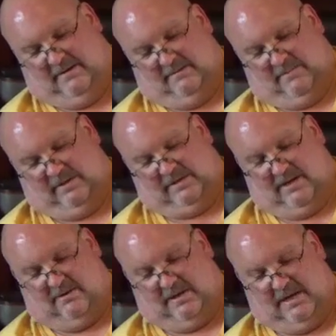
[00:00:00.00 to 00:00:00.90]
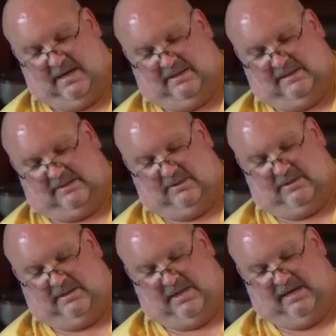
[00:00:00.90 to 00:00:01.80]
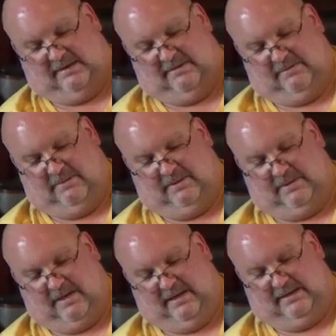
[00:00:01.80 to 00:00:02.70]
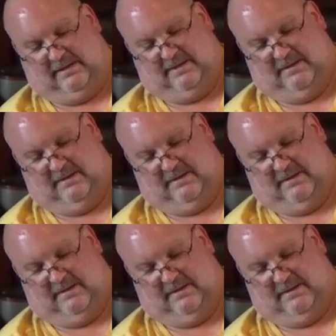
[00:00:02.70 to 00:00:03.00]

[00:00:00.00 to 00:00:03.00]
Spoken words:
press down on, that's good and tight, good and tight.